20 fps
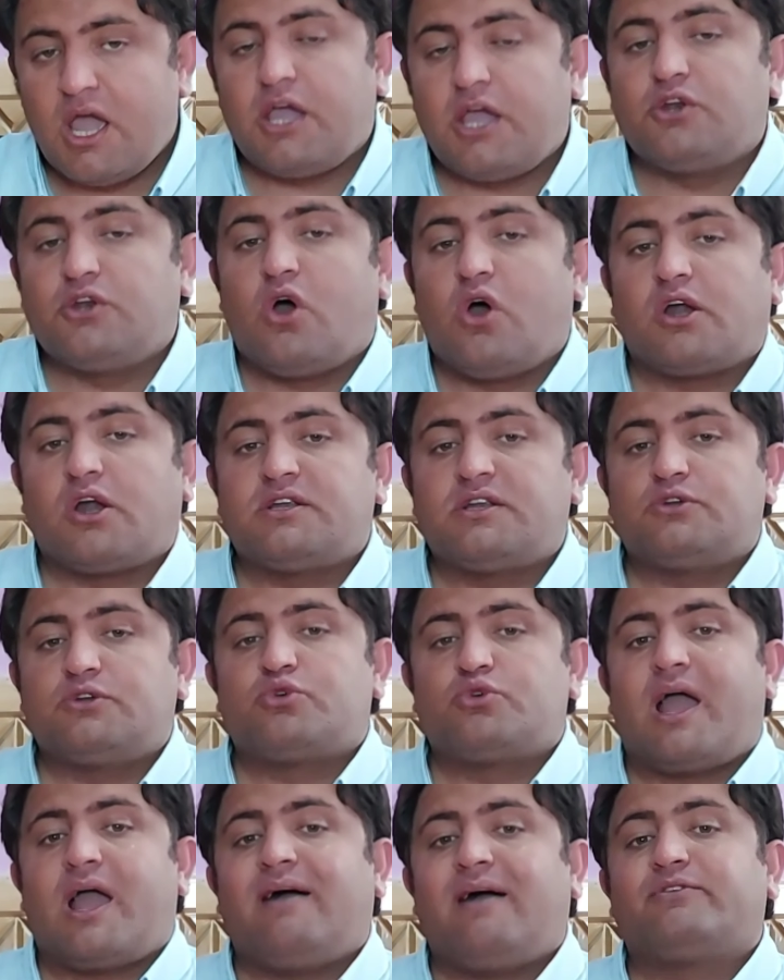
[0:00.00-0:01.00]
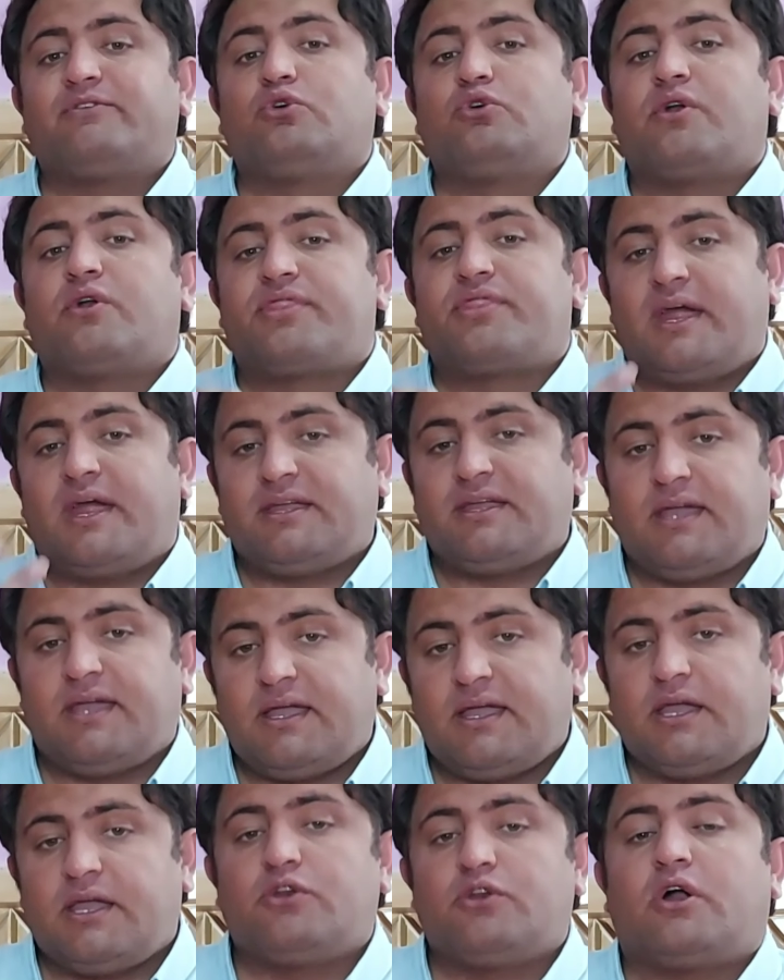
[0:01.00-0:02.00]
In order to have good
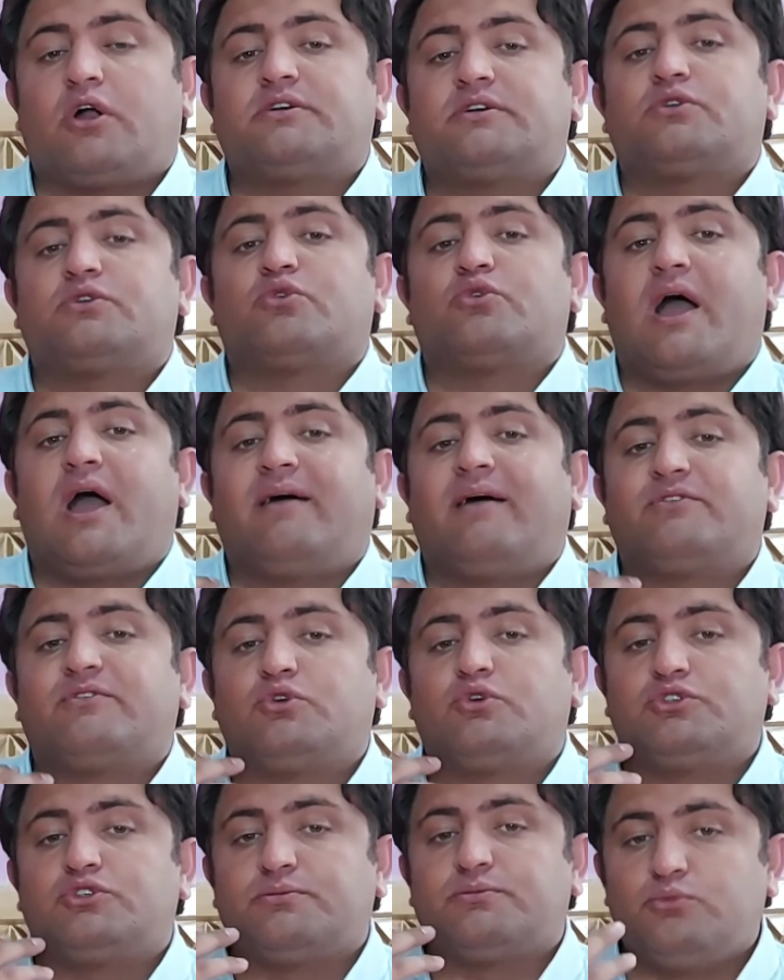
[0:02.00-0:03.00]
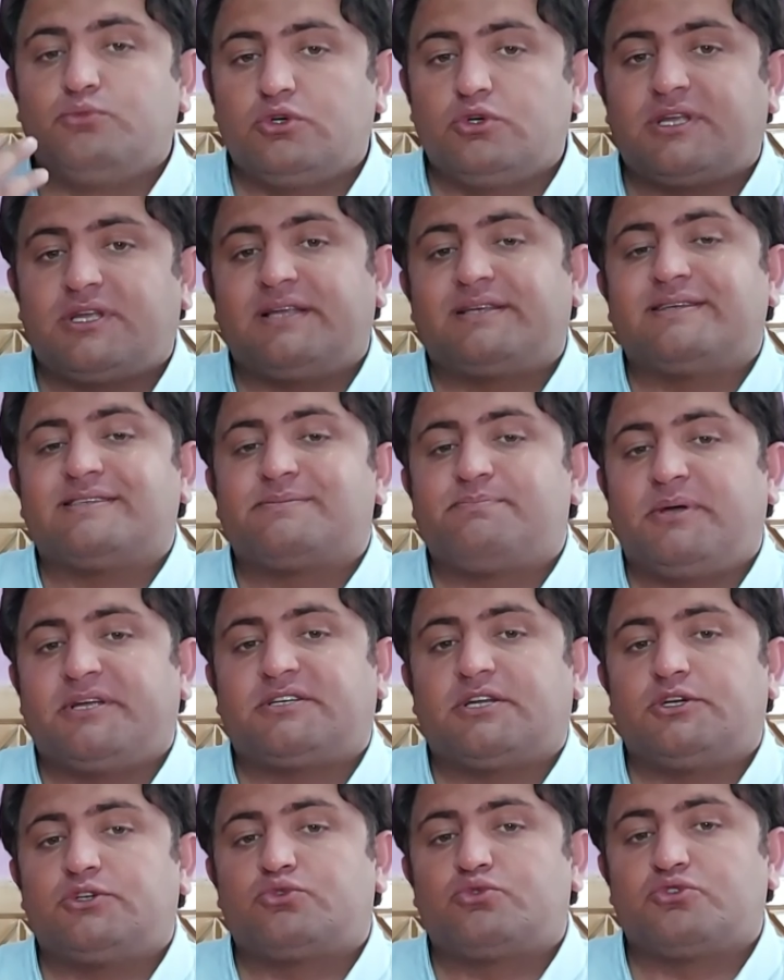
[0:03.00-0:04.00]
thinking, in order to have good mood, it is
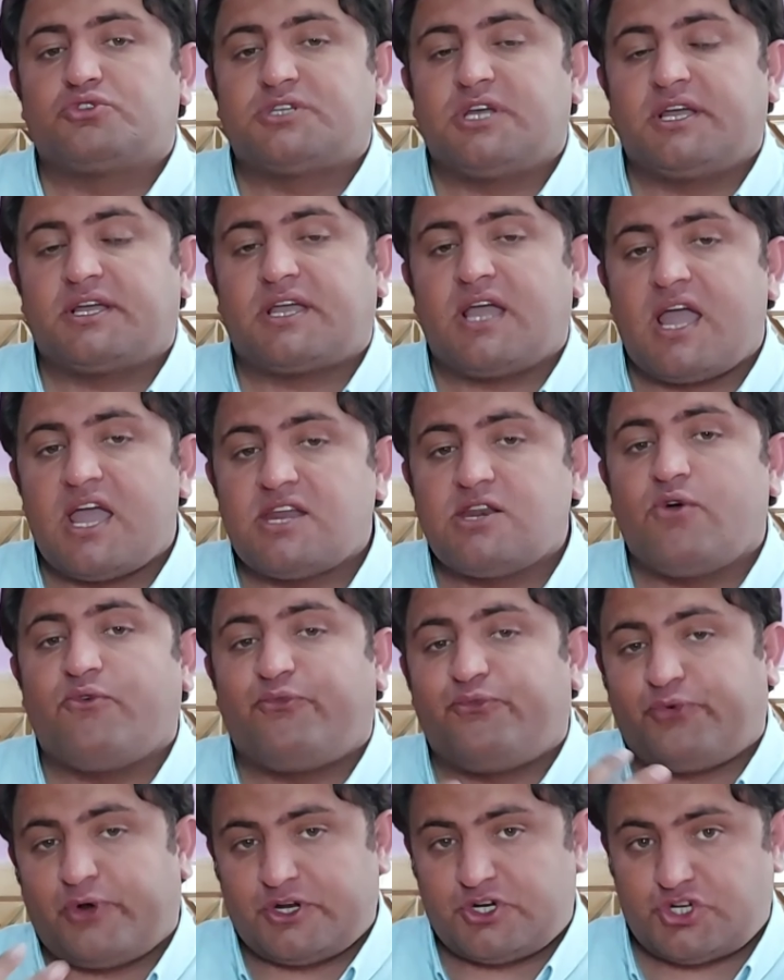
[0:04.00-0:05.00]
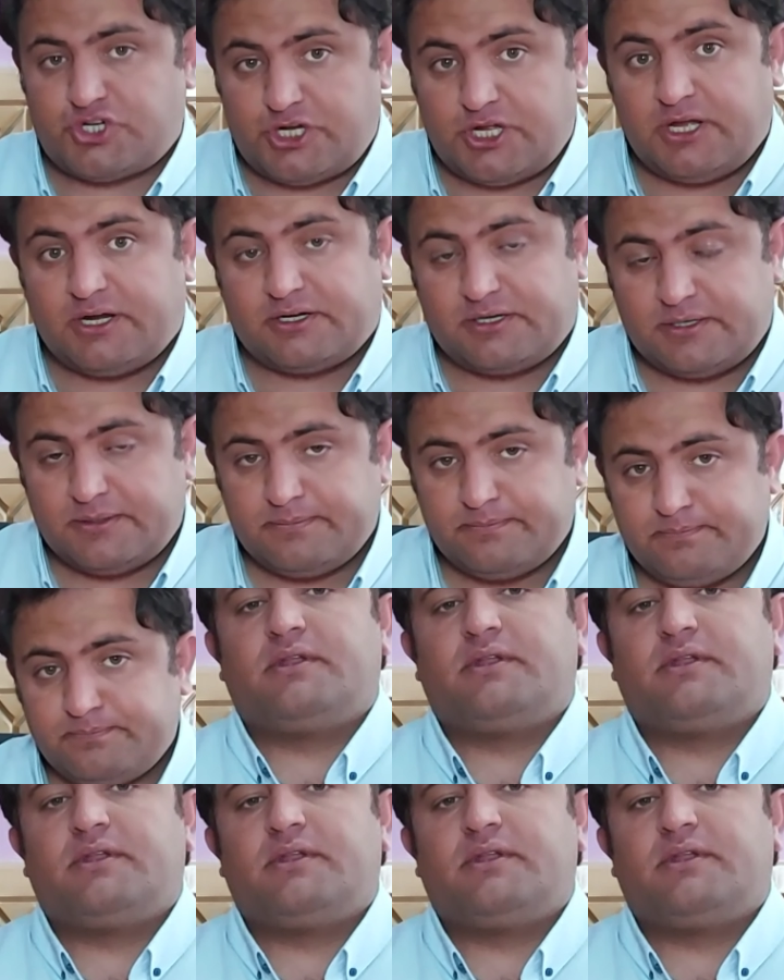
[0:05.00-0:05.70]
better to take enough fresh air.